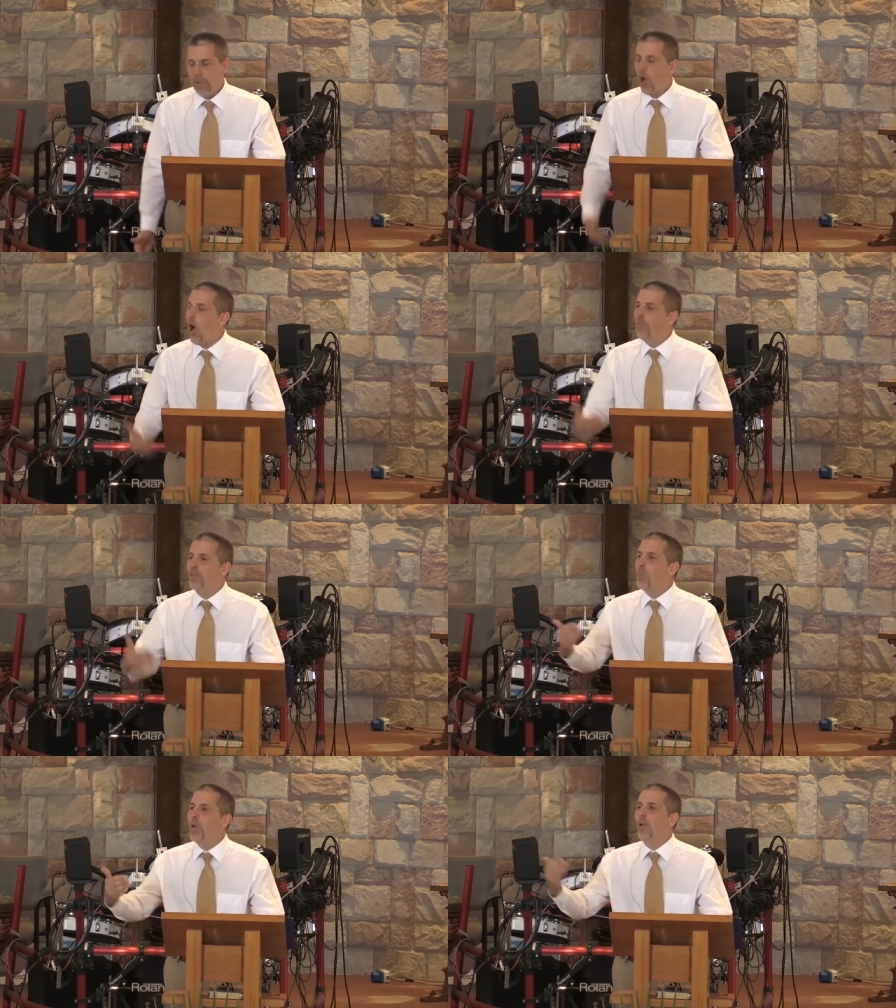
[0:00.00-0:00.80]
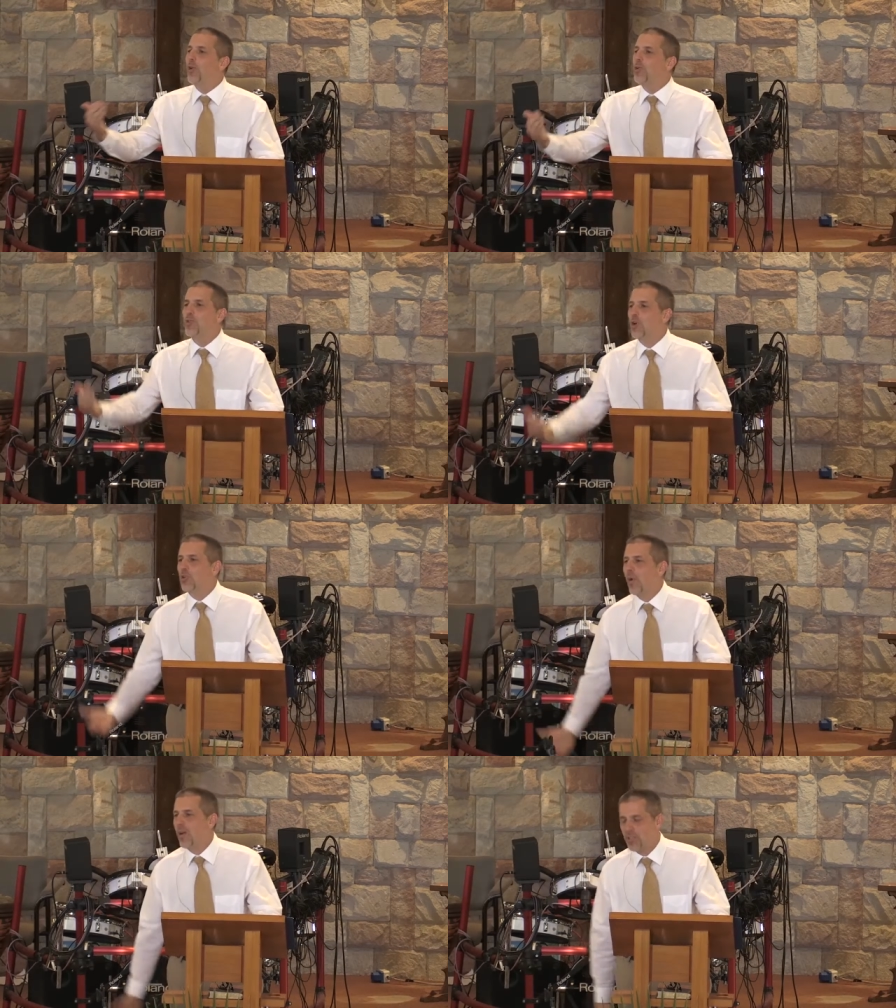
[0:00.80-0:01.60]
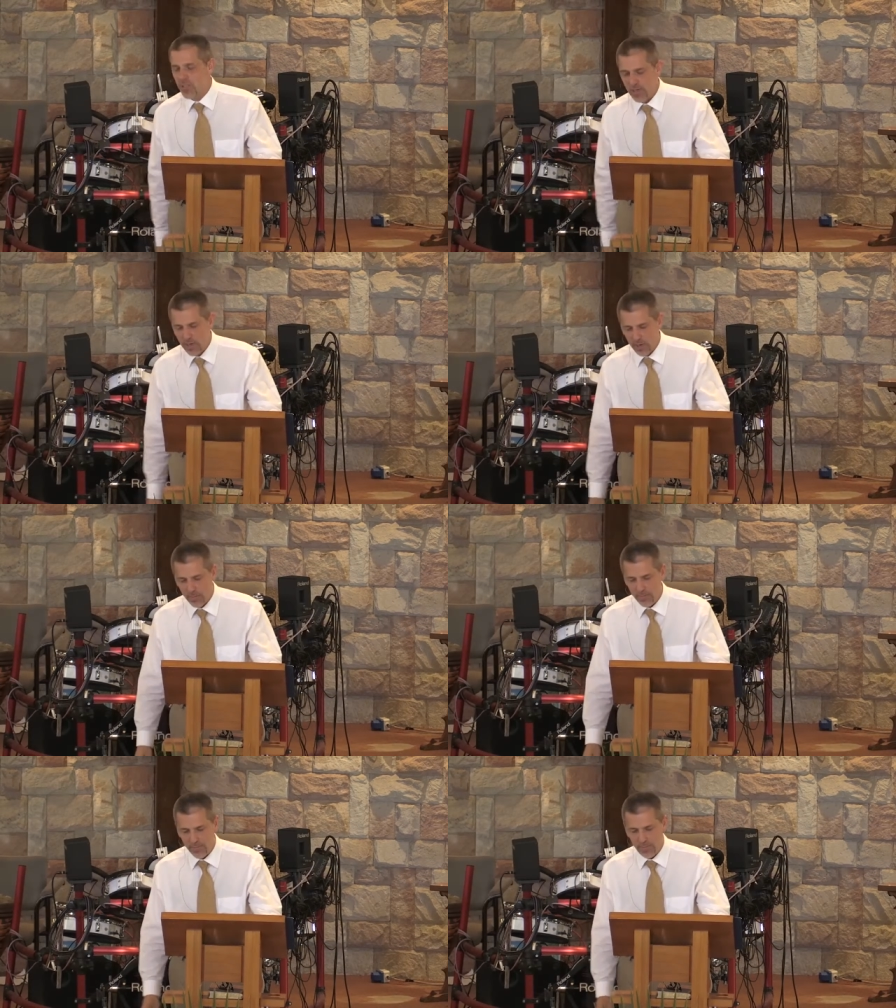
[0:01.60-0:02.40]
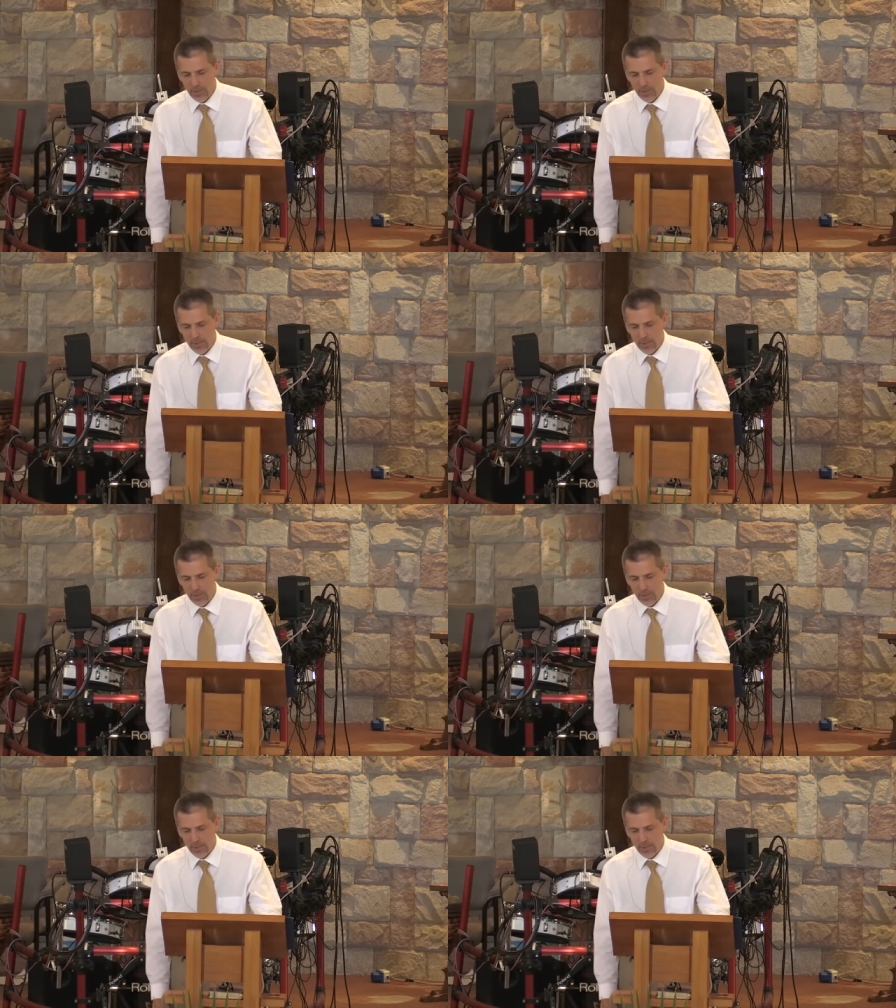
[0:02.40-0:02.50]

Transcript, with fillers: But often we lose our trust in Him.